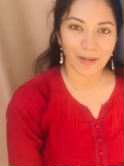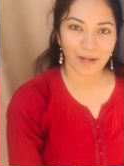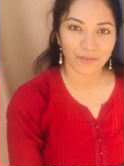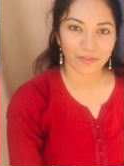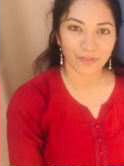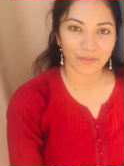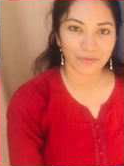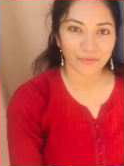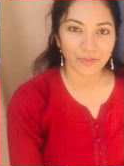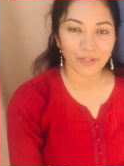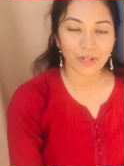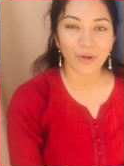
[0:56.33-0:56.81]

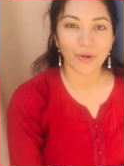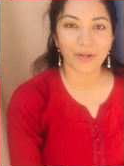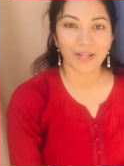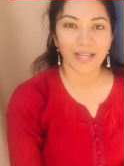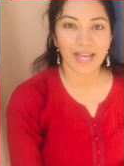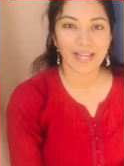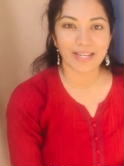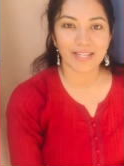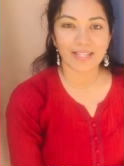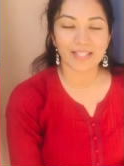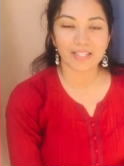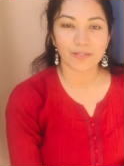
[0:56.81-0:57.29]
powerful
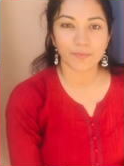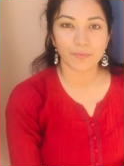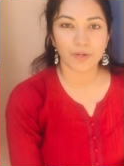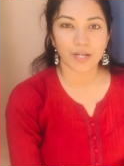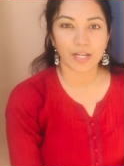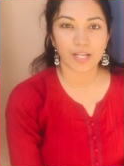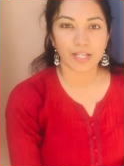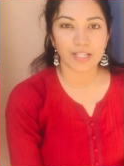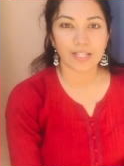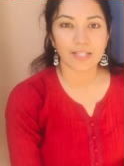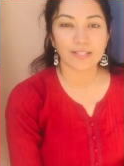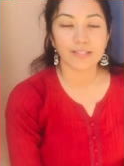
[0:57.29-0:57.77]
organic
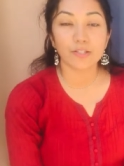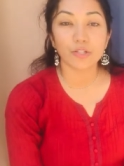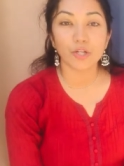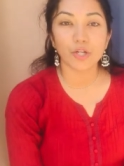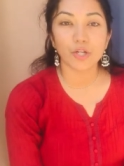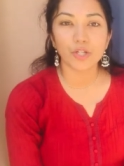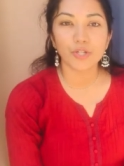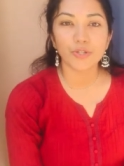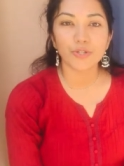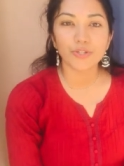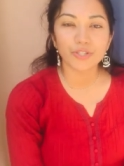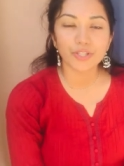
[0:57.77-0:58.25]
spray is
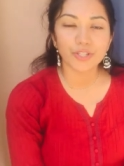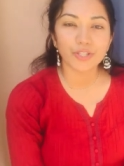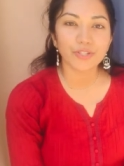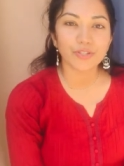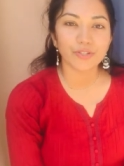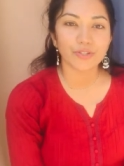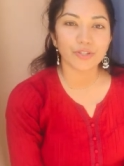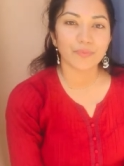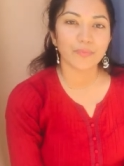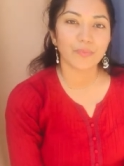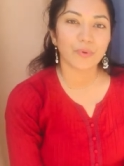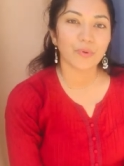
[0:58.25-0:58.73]
solution
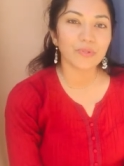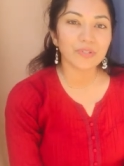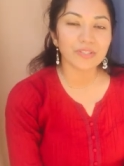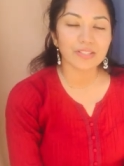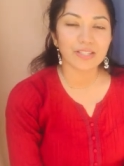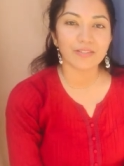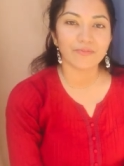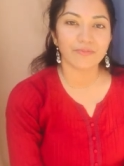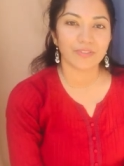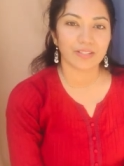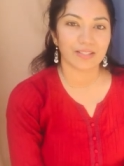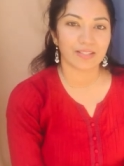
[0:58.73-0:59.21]
to the most
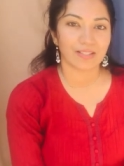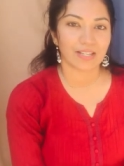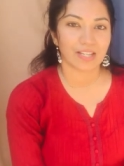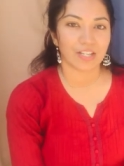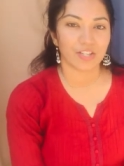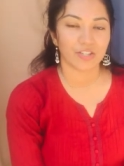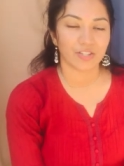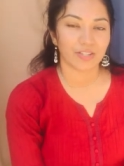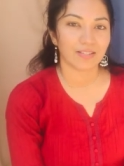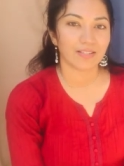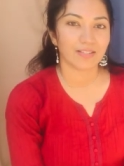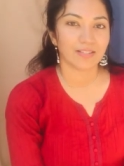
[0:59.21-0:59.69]

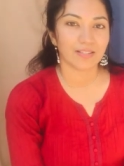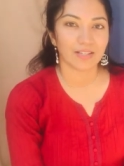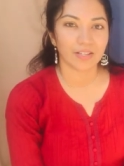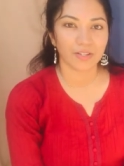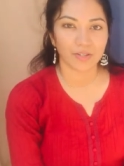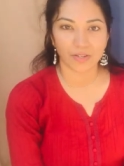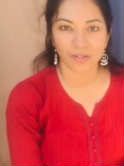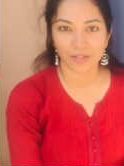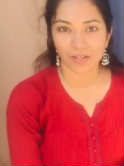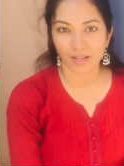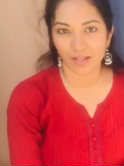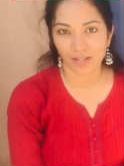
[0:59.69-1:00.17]
infestations in
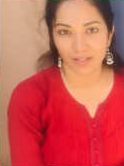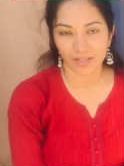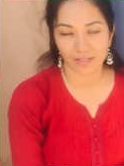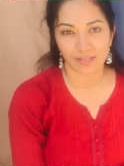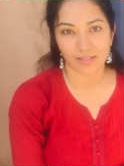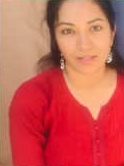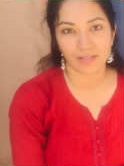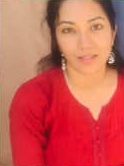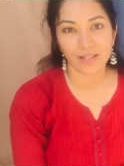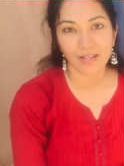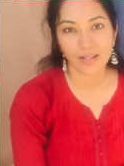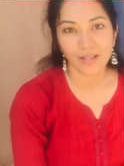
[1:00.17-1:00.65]
your
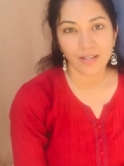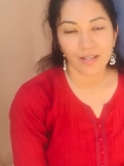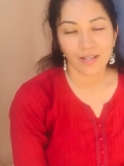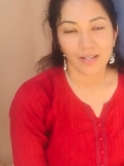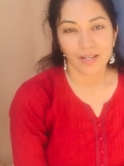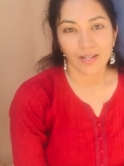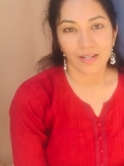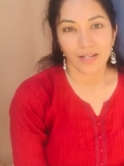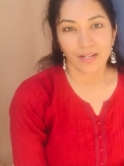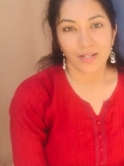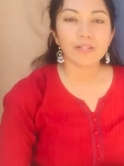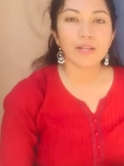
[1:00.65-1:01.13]
garden.
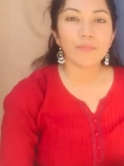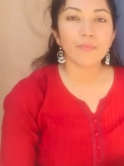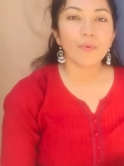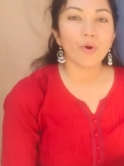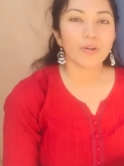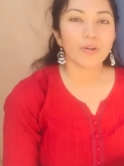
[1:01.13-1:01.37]
Neem